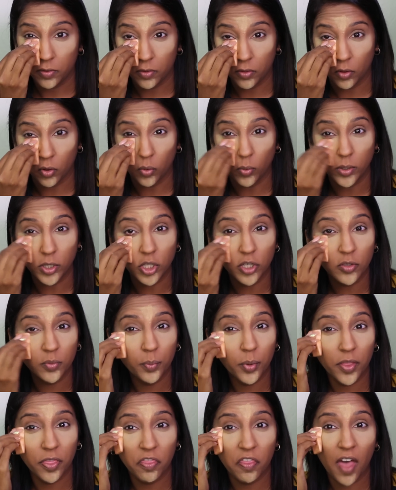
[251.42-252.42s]
So we just
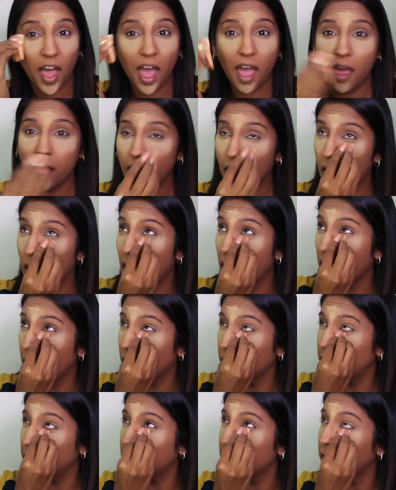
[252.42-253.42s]
put that
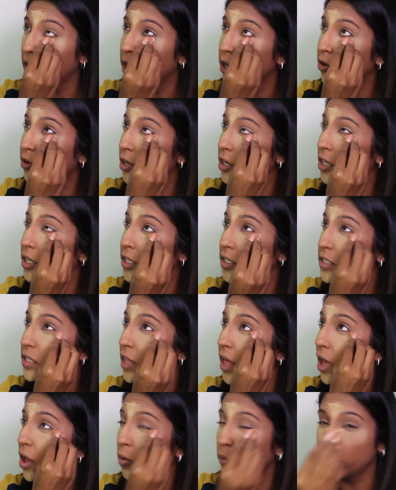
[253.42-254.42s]
on the areas
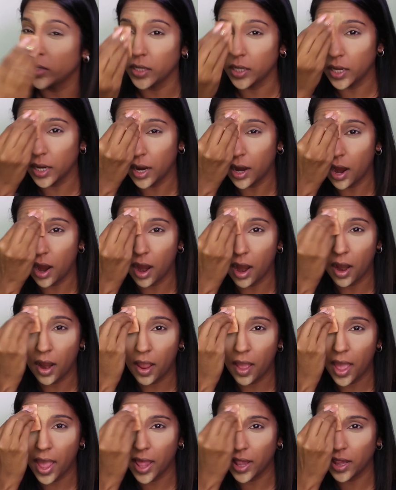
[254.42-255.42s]
that we are
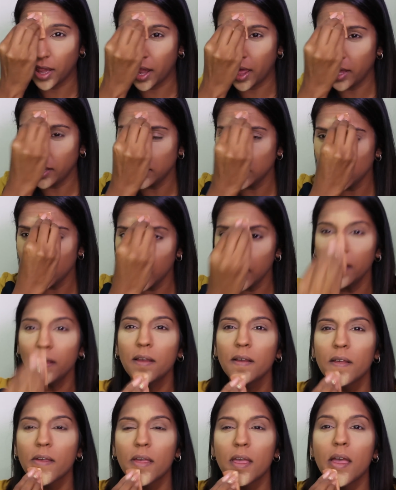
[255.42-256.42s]

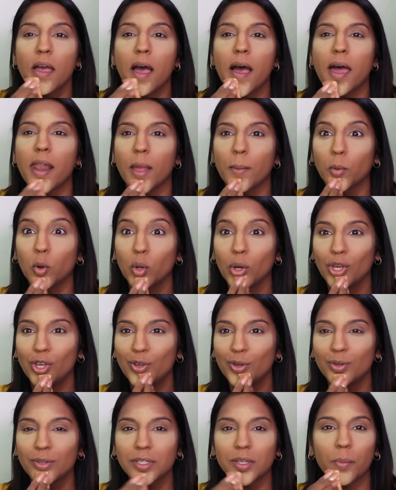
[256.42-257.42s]
highlighting. And I'm going to
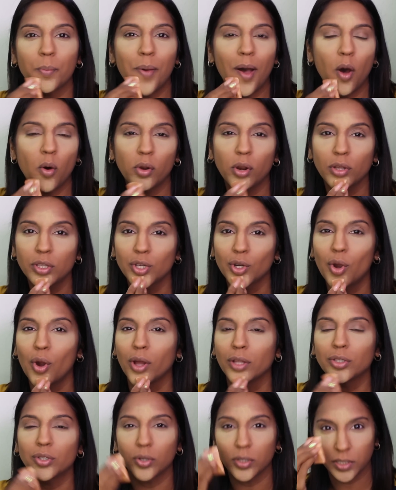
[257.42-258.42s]
use some powder to
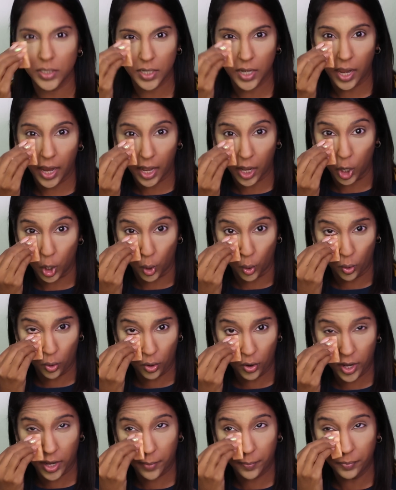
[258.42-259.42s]
contour today, no
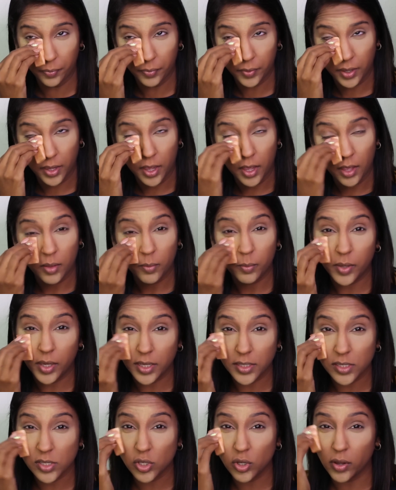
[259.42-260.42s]
cream,
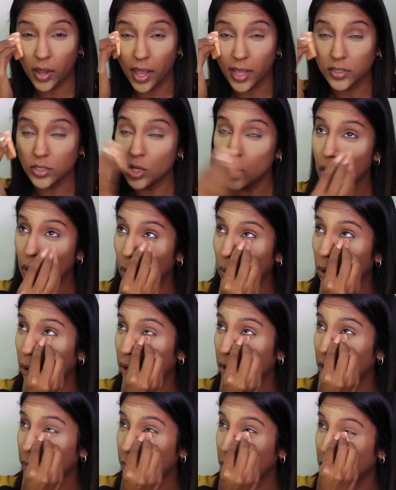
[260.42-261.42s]
because as you guys know,
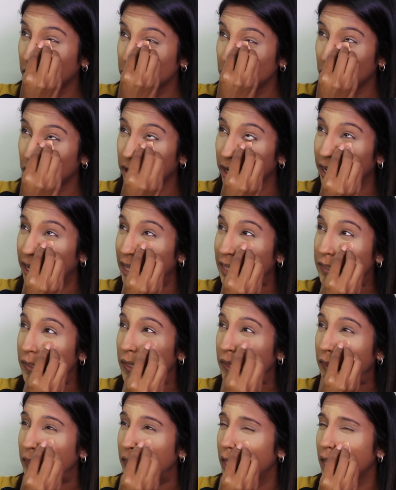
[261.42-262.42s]
cream contouring is
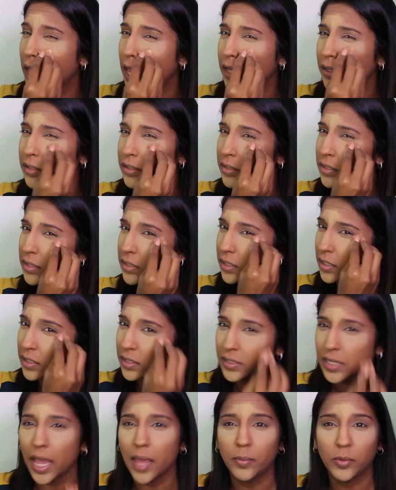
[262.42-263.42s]
a
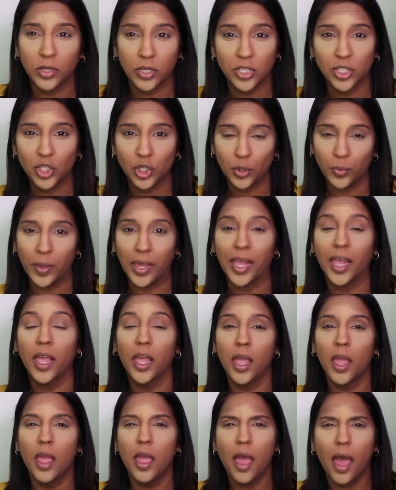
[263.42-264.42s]
little time consuming
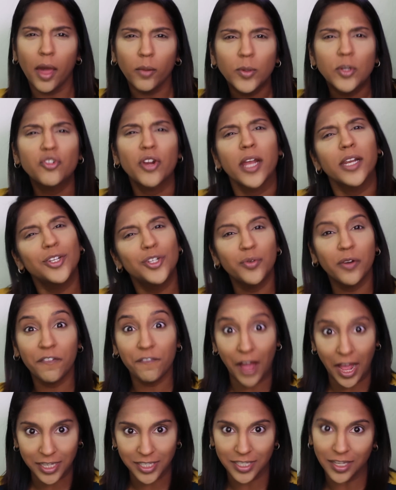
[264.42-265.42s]
and we're trying to do a
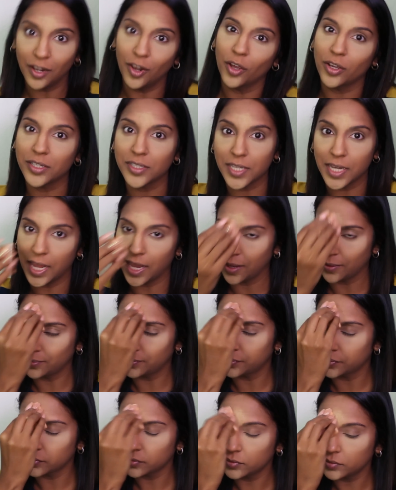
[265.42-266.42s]
faster look today.
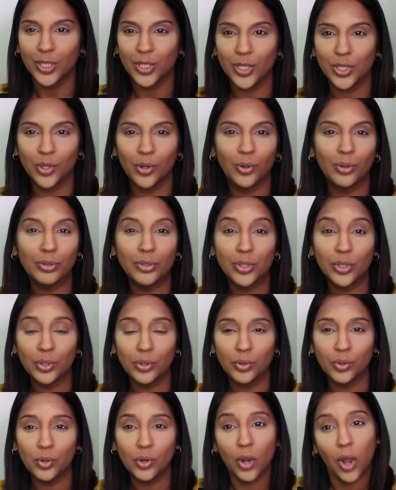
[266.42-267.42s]
So
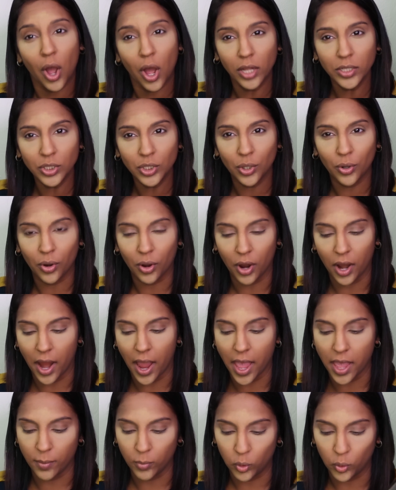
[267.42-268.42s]
to contour,
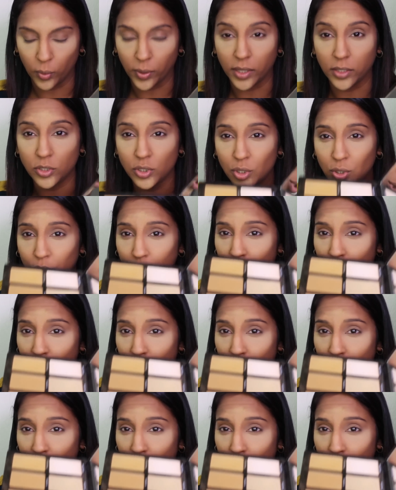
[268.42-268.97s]
I am going to